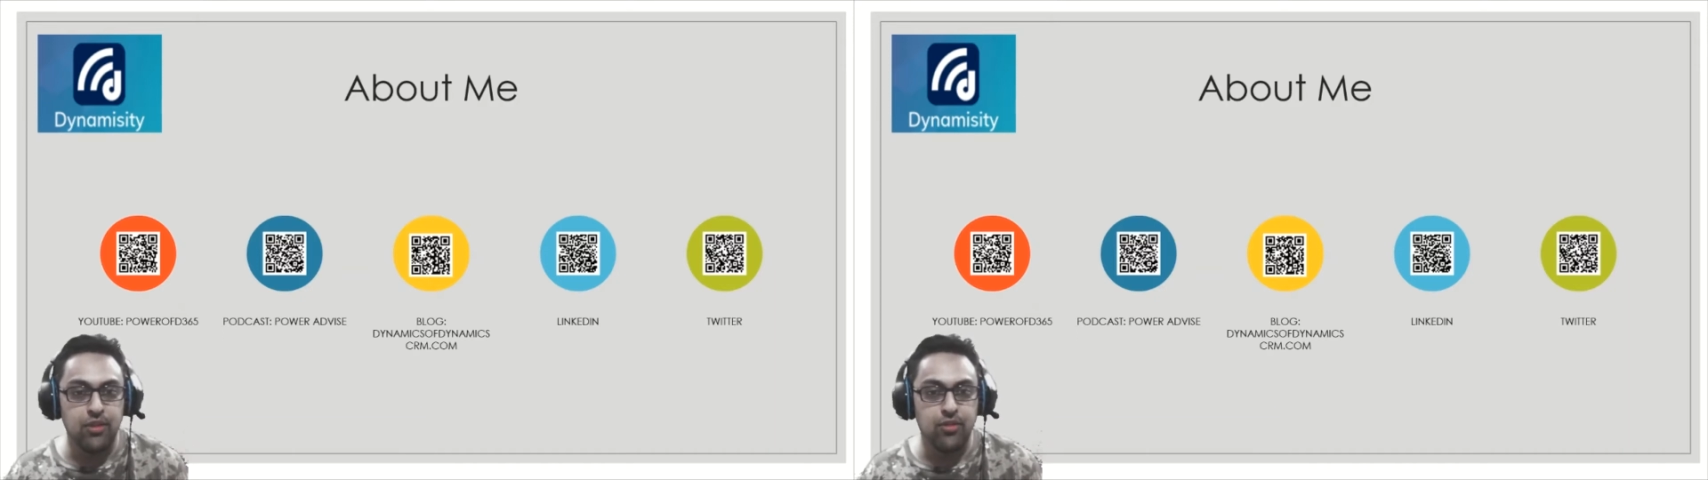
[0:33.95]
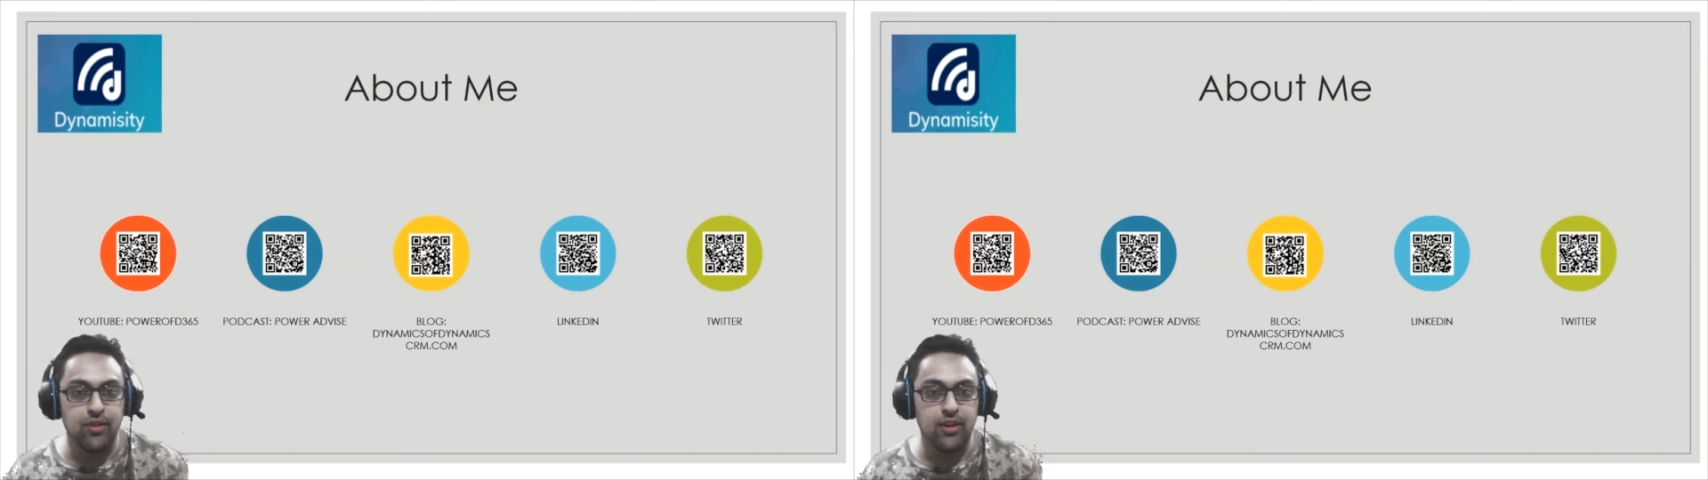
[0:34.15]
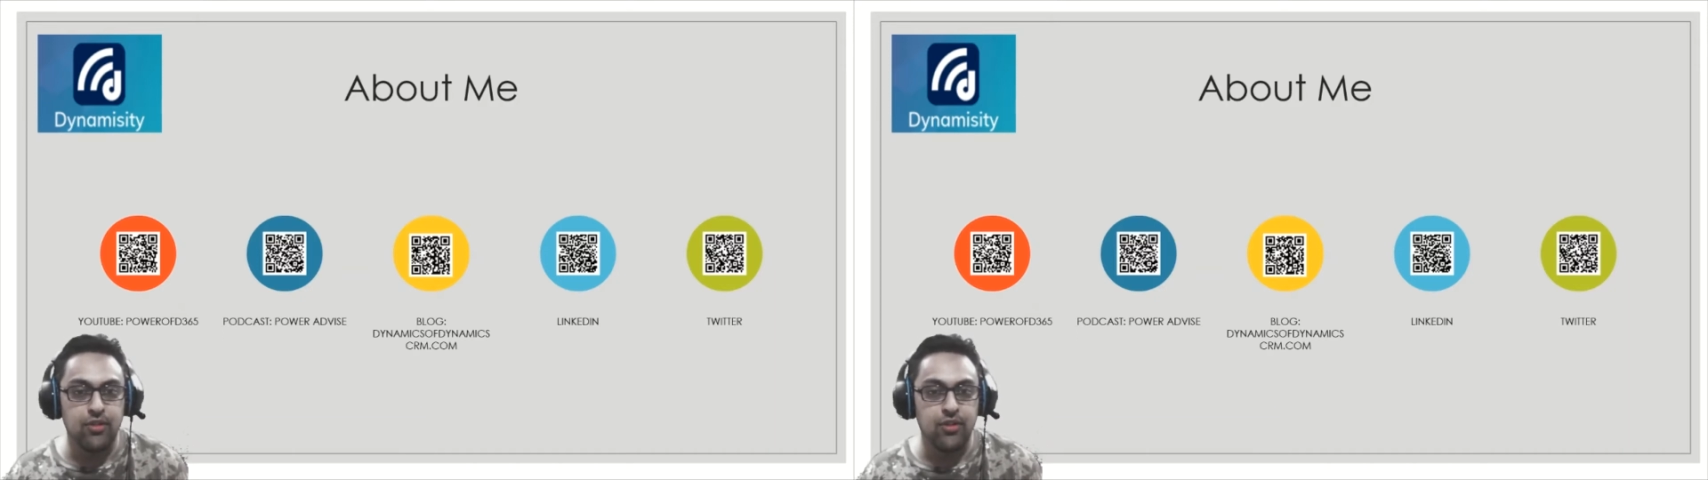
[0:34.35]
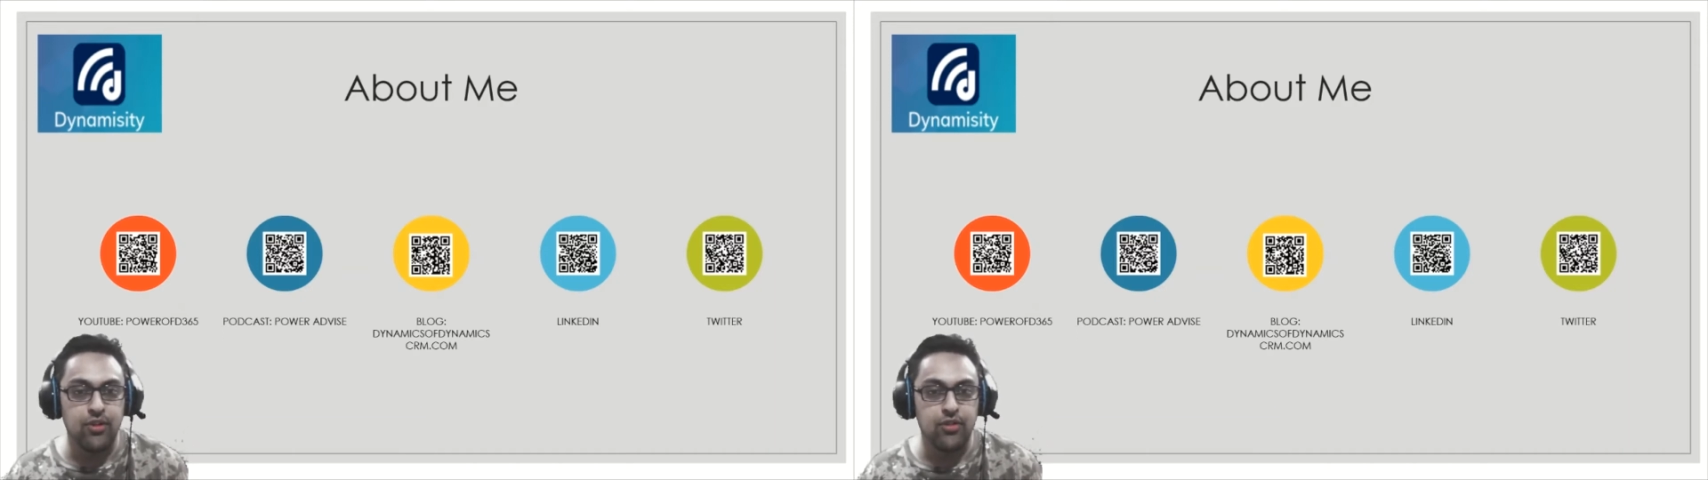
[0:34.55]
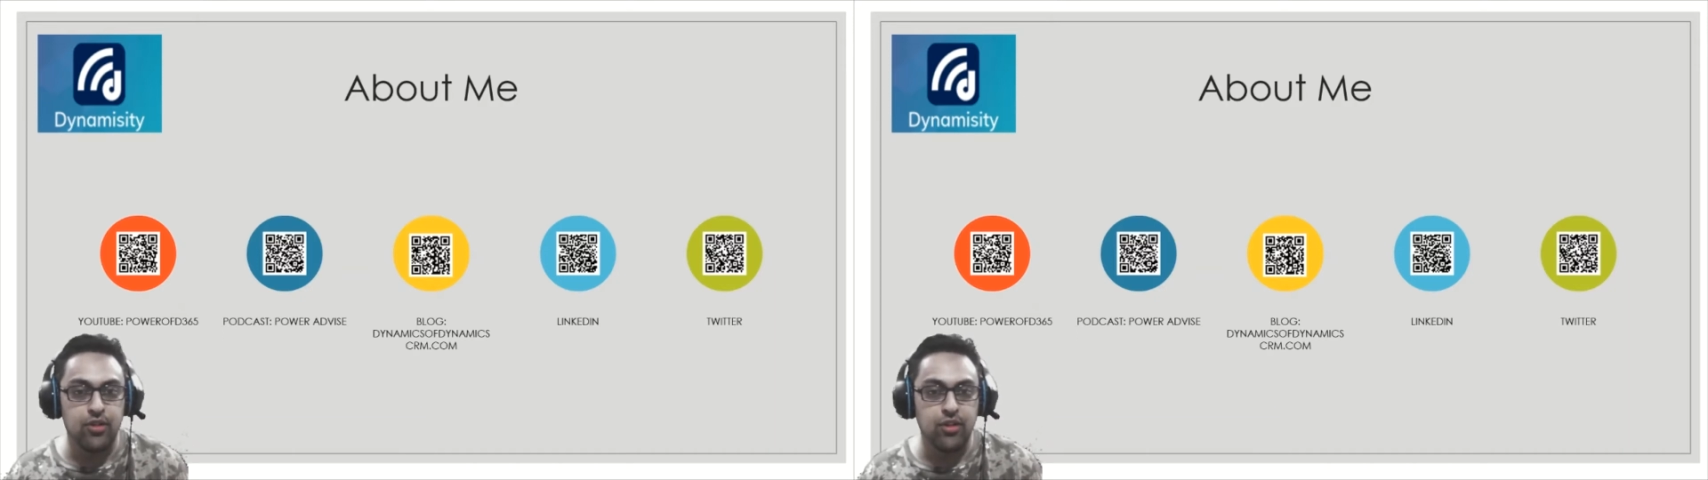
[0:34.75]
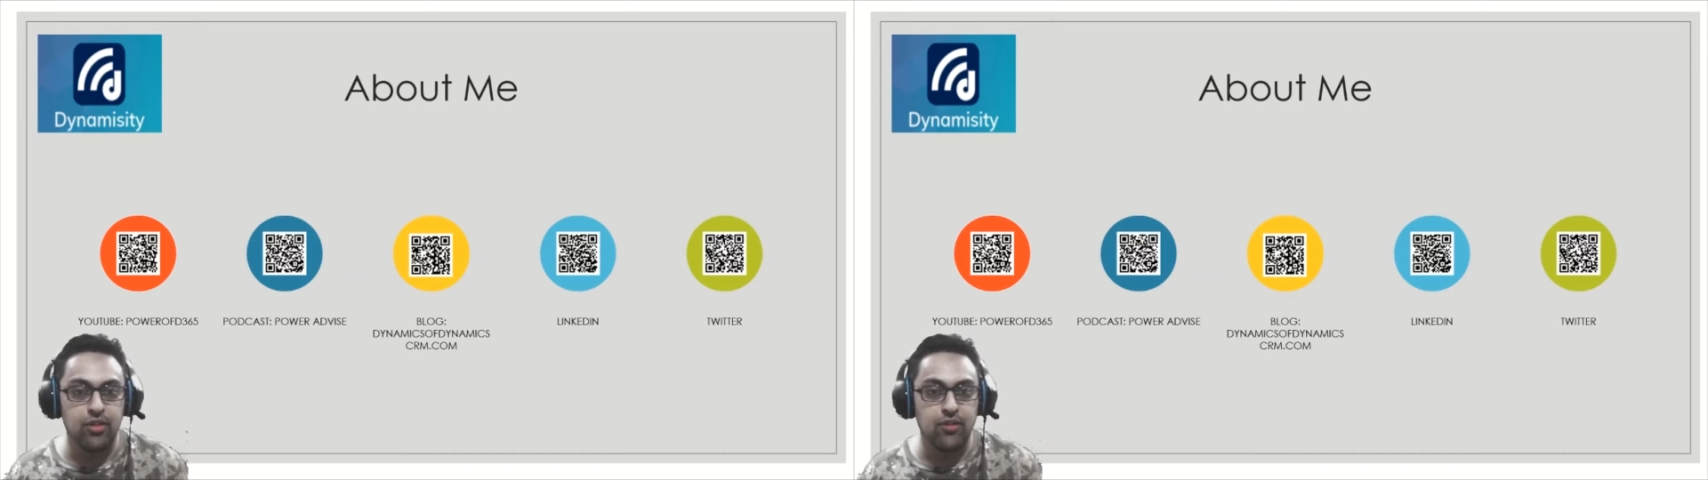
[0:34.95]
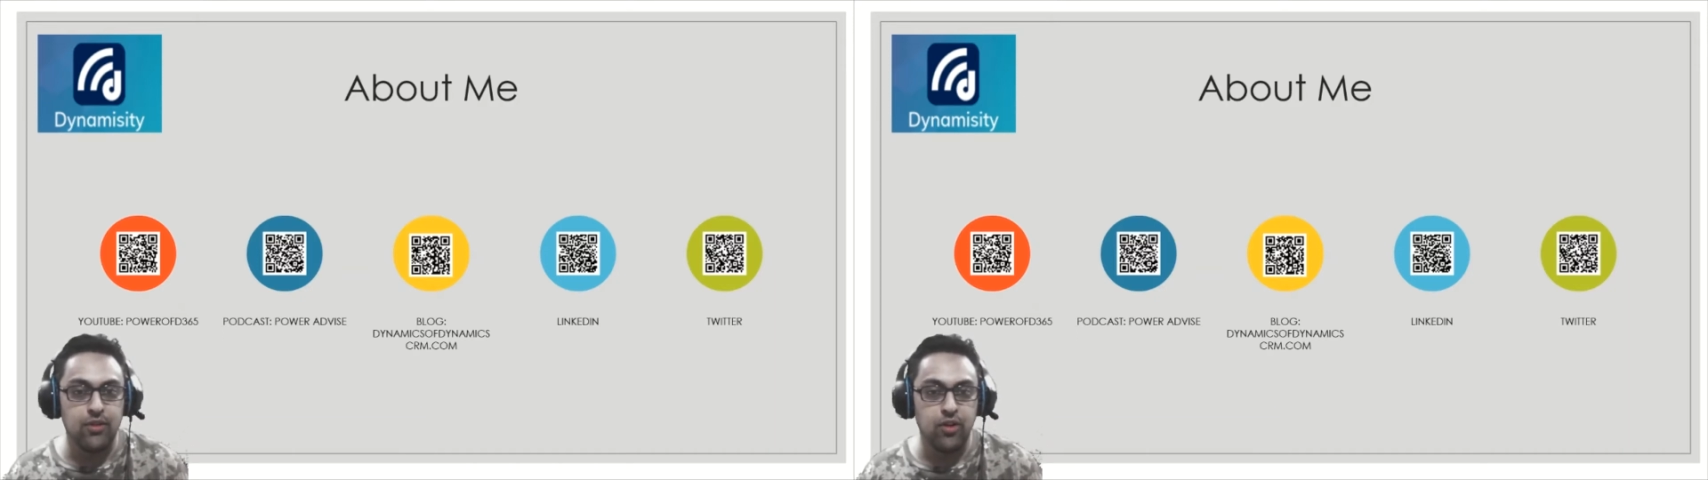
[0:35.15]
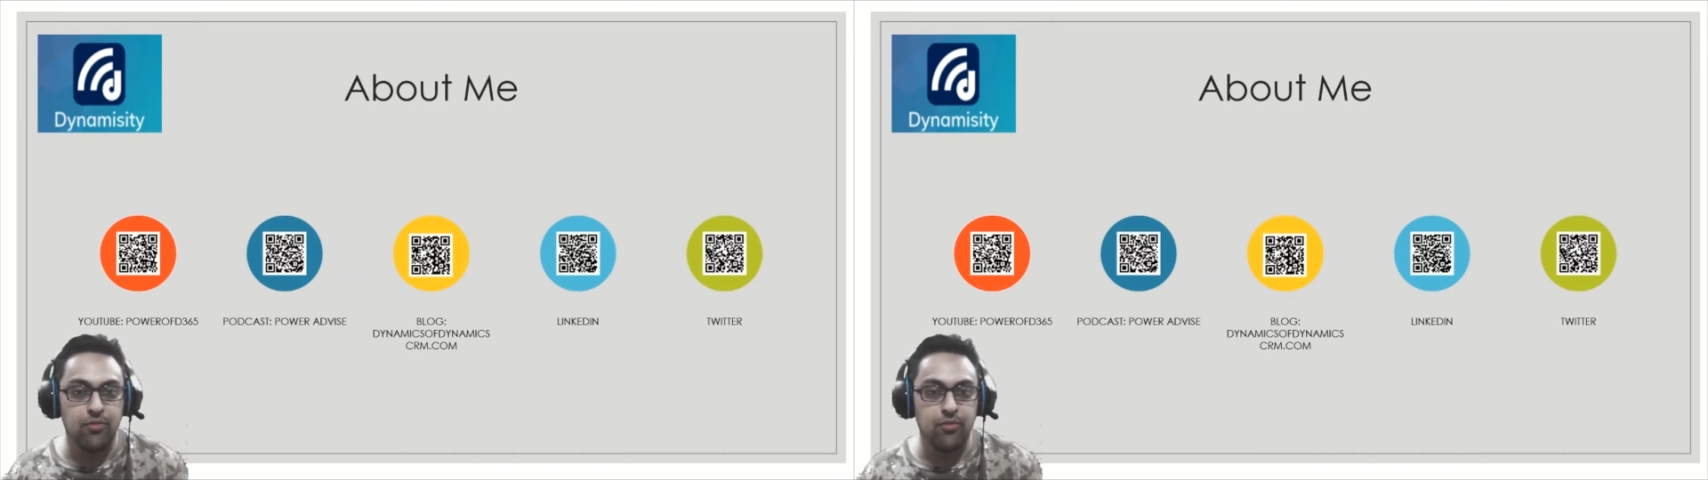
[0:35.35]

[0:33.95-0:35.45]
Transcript: you can listen to the season 1 of